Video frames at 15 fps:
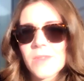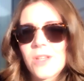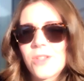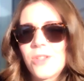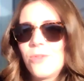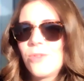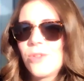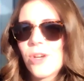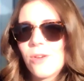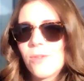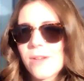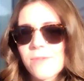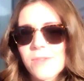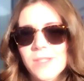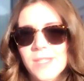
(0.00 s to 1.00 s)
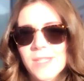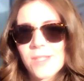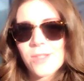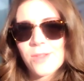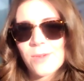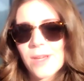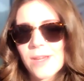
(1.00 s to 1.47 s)
You know
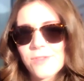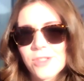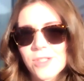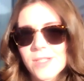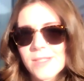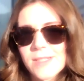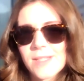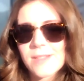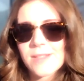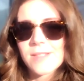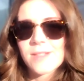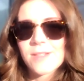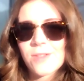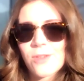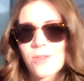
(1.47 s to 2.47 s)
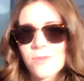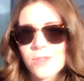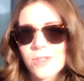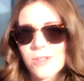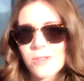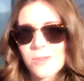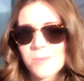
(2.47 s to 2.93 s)
everything you have transcended and
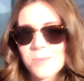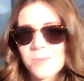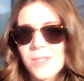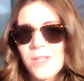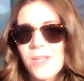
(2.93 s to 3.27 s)
overcome.